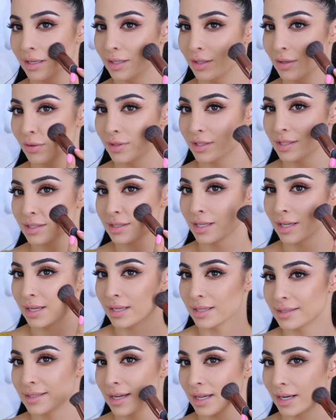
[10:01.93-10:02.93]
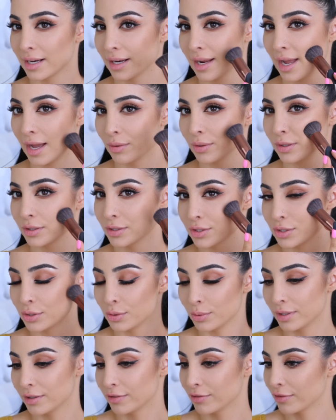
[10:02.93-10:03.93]
I know this is kind of
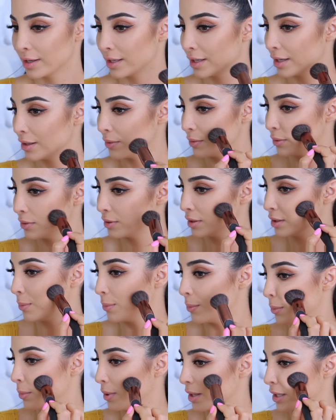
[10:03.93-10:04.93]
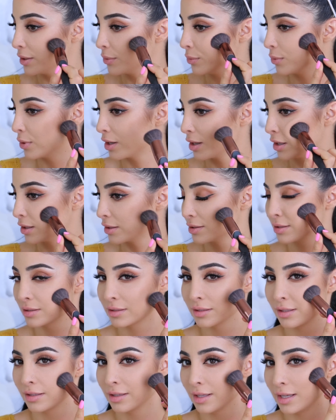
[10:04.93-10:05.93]
counterintuitive right now. but it
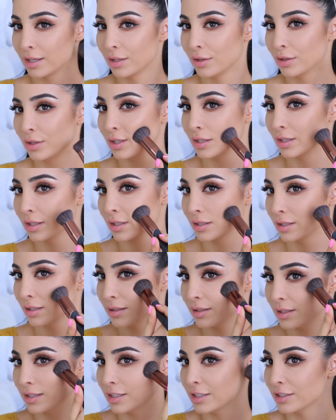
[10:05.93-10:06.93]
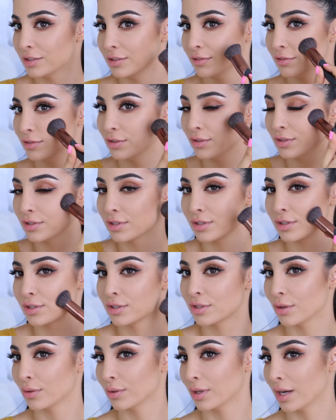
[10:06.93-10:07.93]
works. Like, look, it diffuses
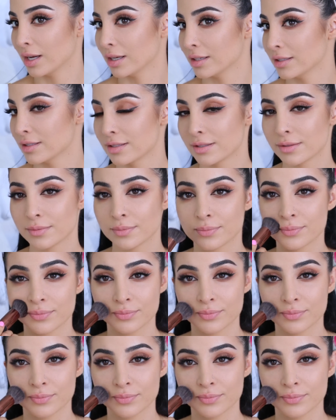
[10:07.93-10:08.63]
so nice.